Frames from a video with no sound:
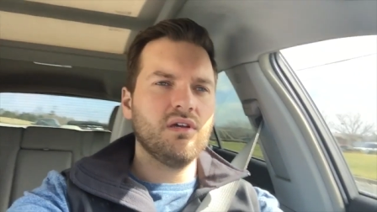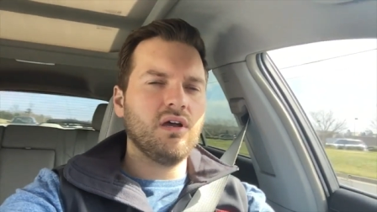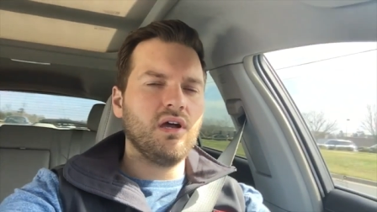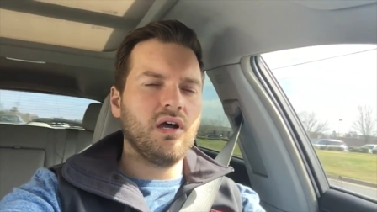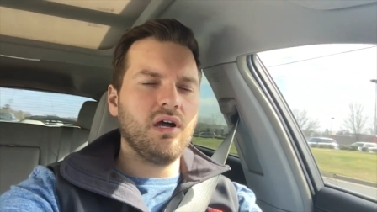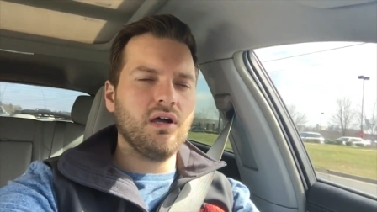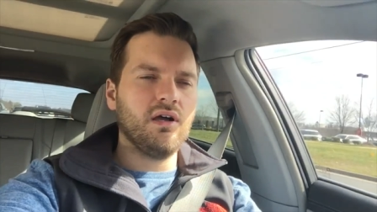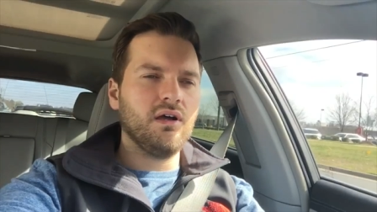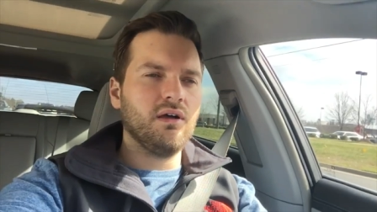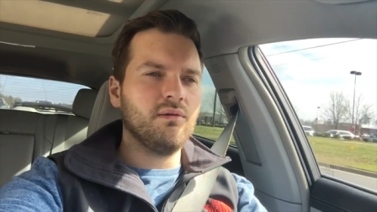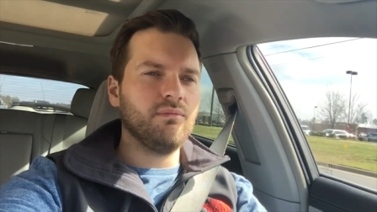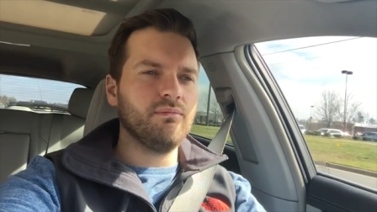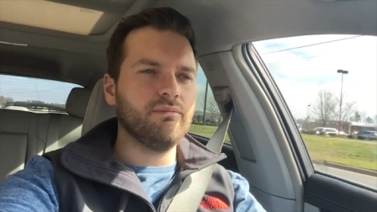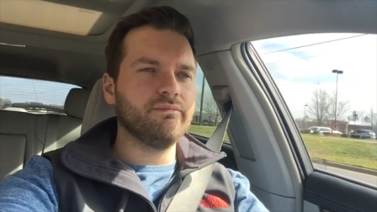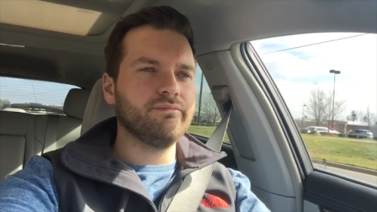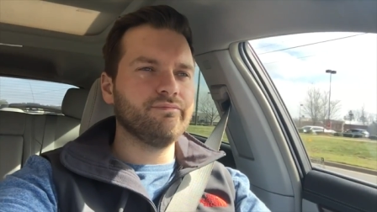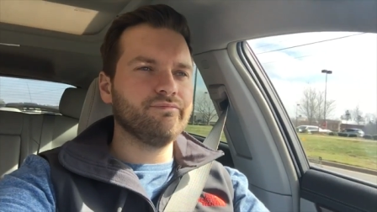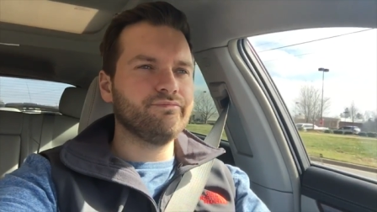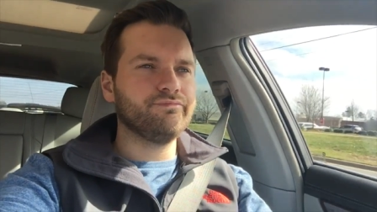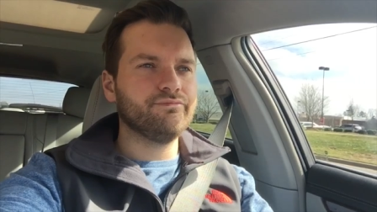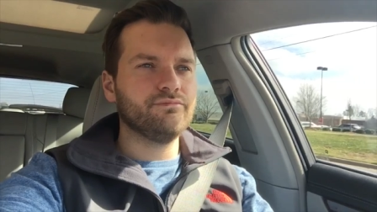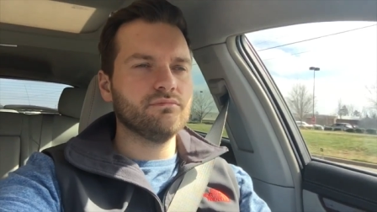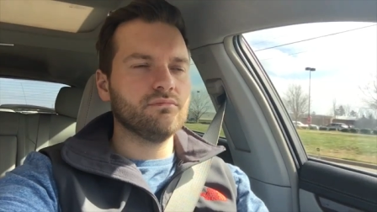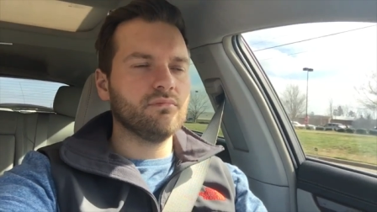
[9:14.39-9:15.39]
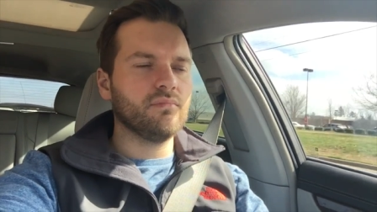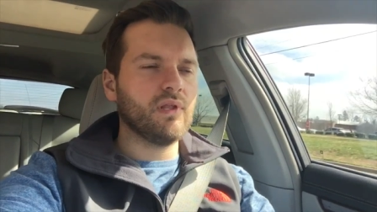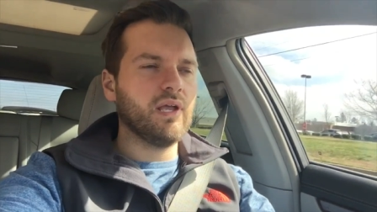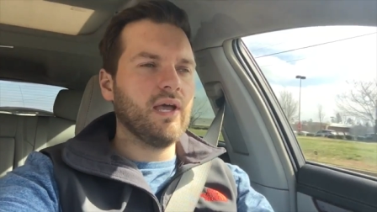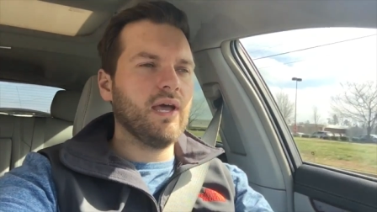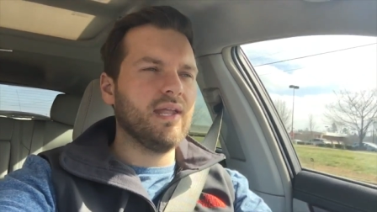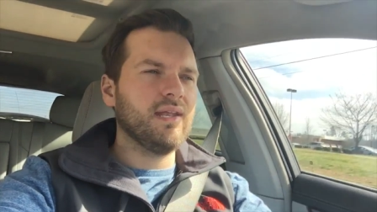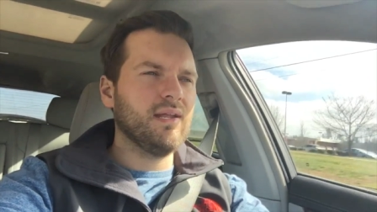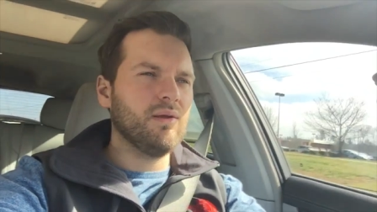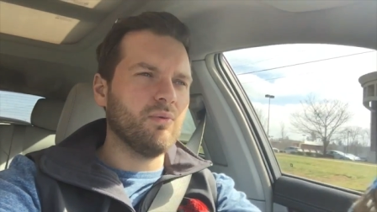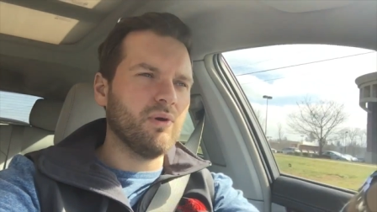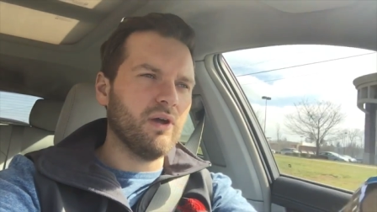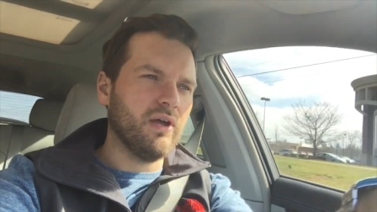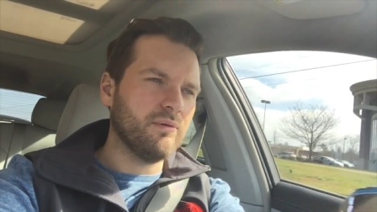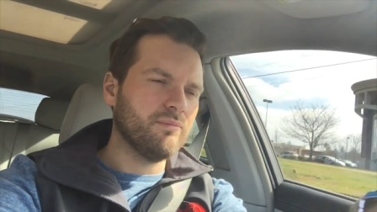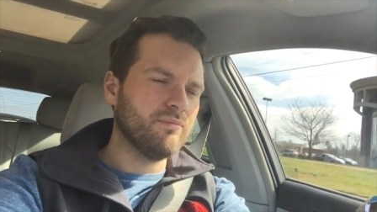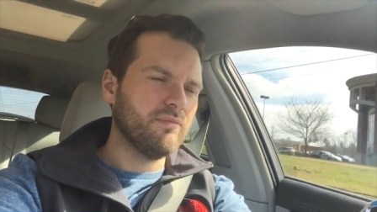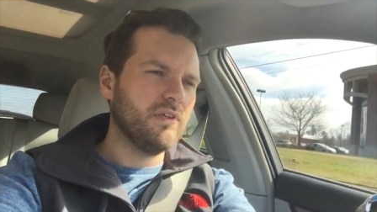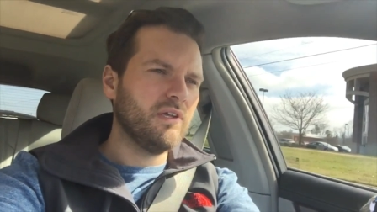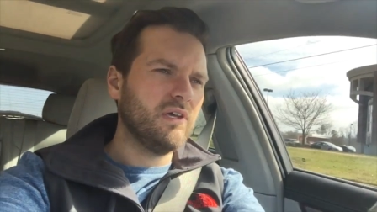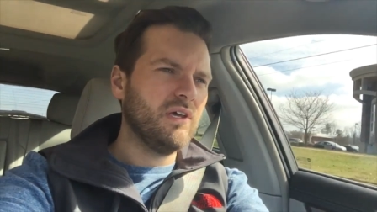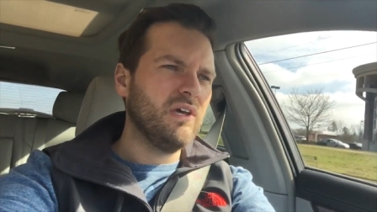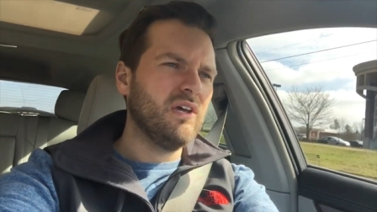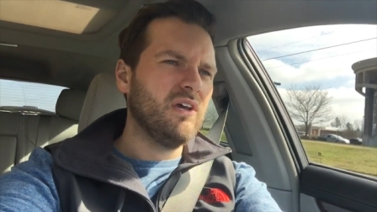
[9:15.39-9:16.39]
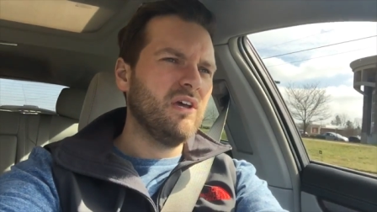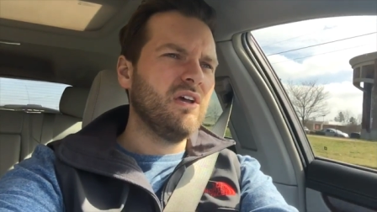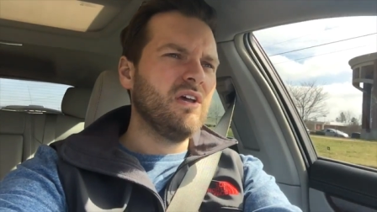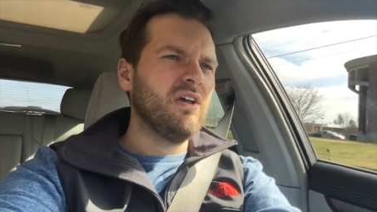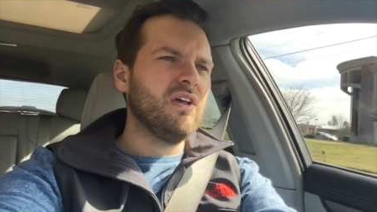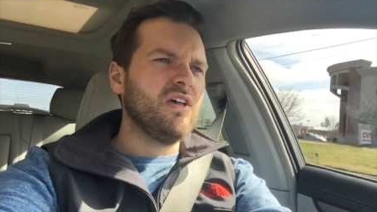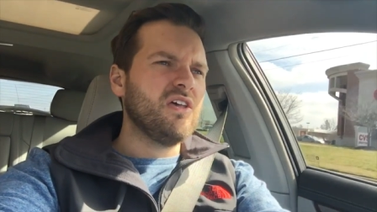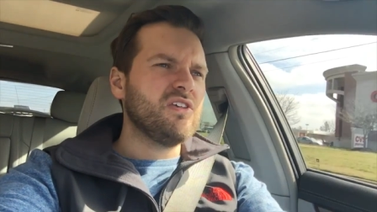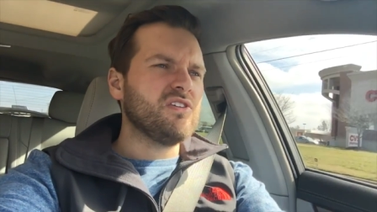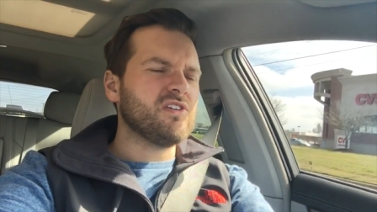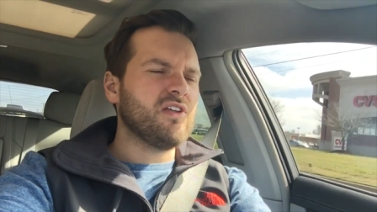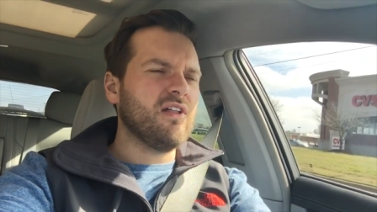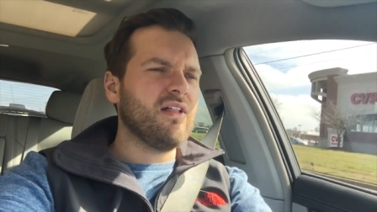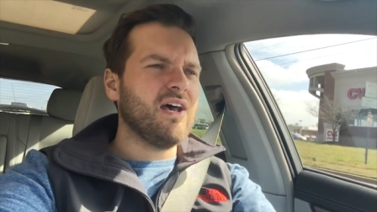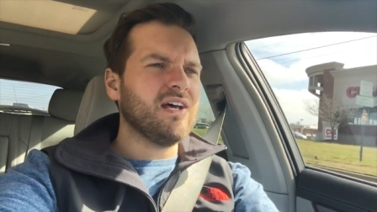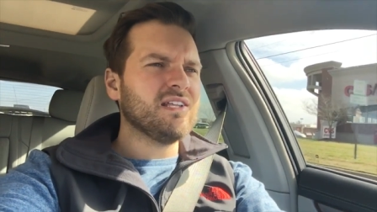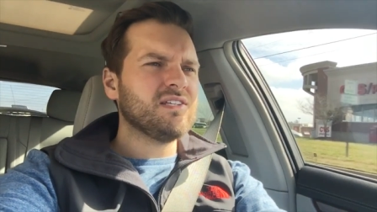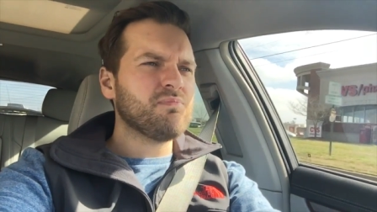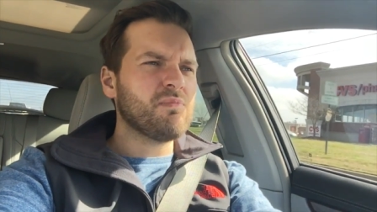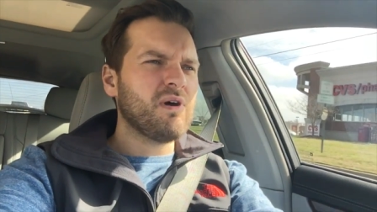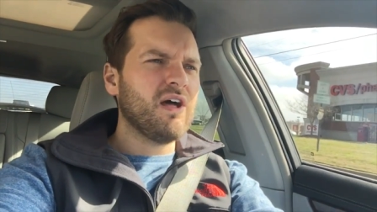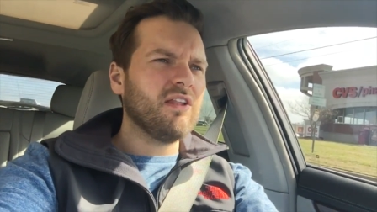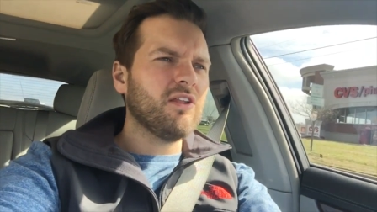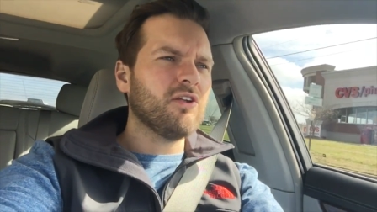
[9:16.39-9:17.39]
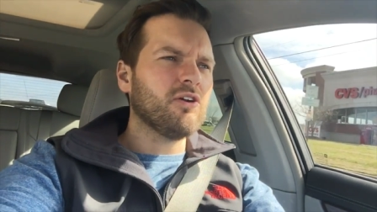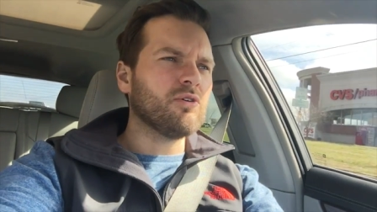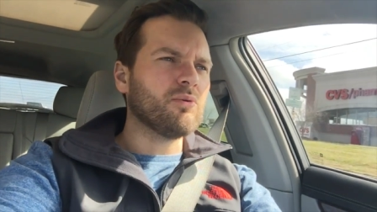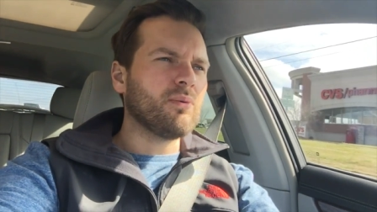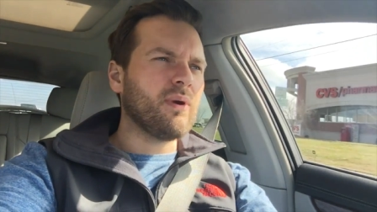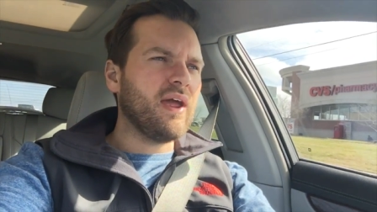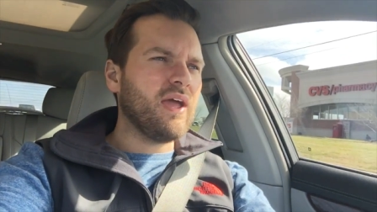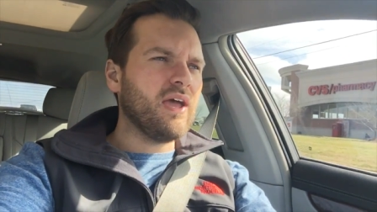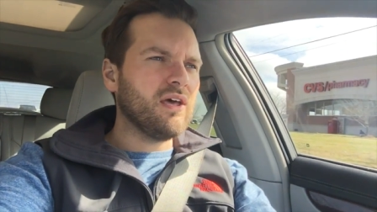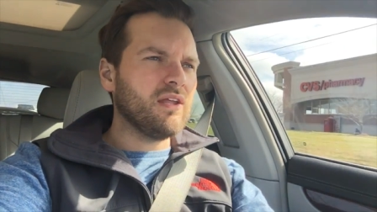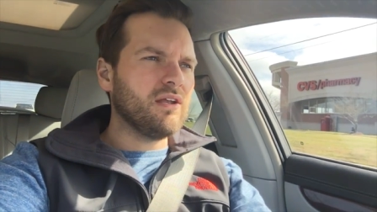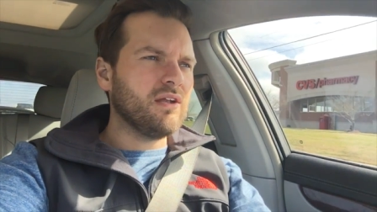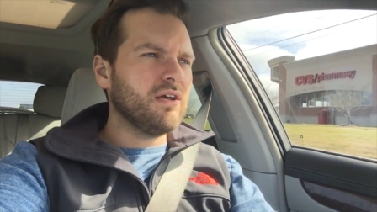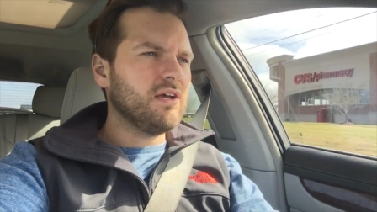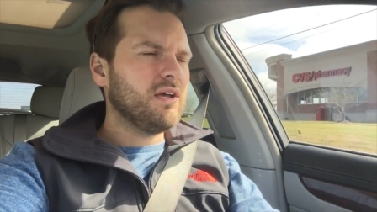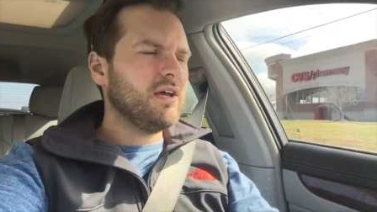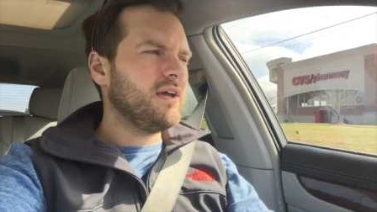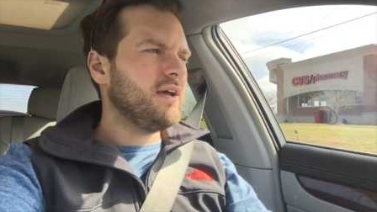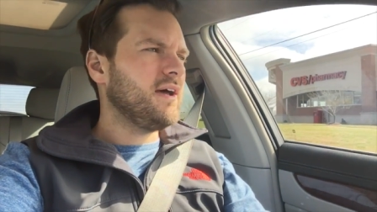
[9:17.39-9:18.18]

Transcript: Um, anyway, so that's my little rant.